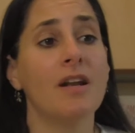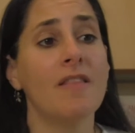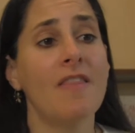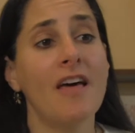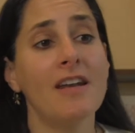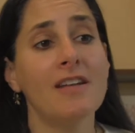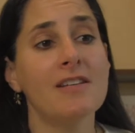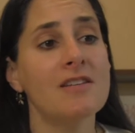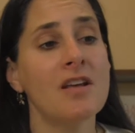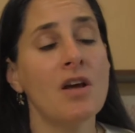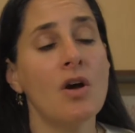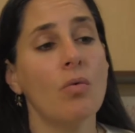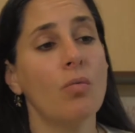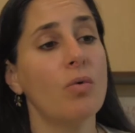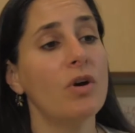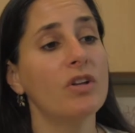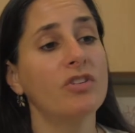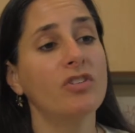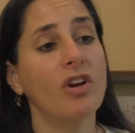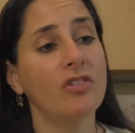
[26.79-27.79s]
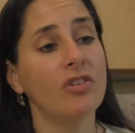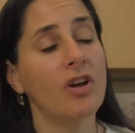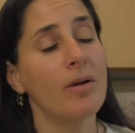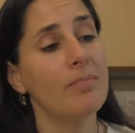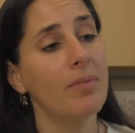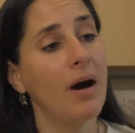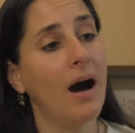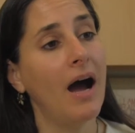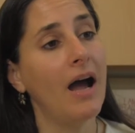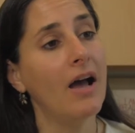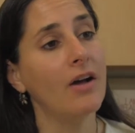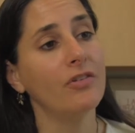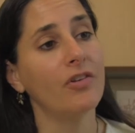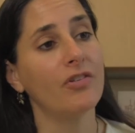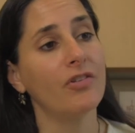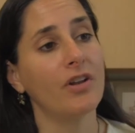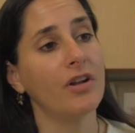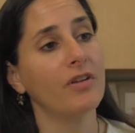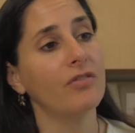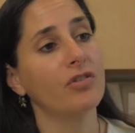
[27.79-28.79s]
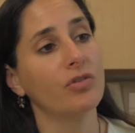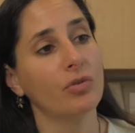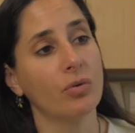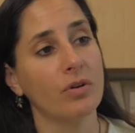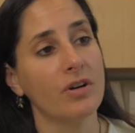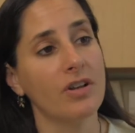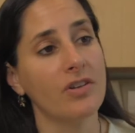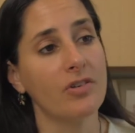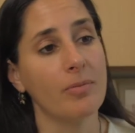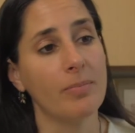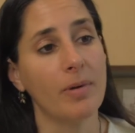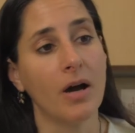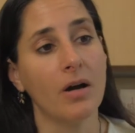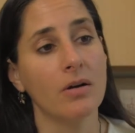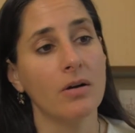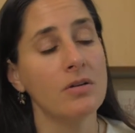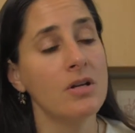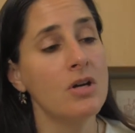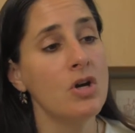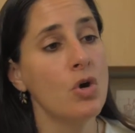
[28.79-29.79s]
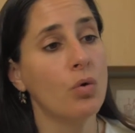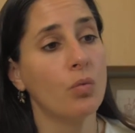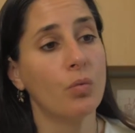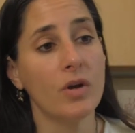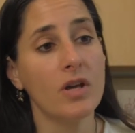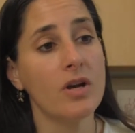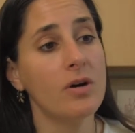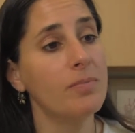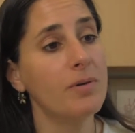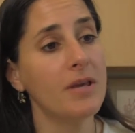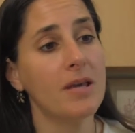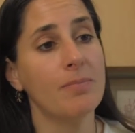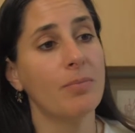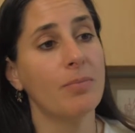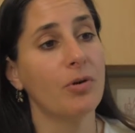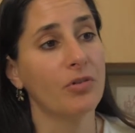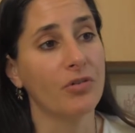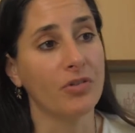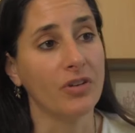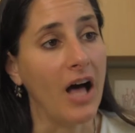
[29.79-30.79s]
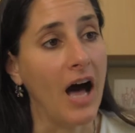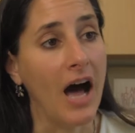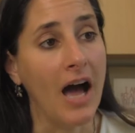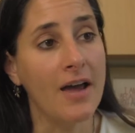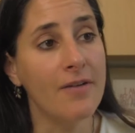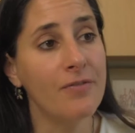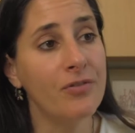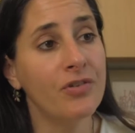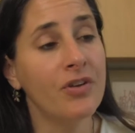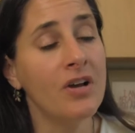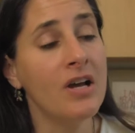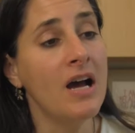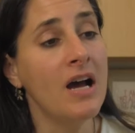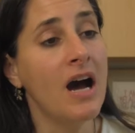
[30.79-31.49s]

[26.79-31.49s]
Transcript: And that is, we just compiled a set of stories about real people's lives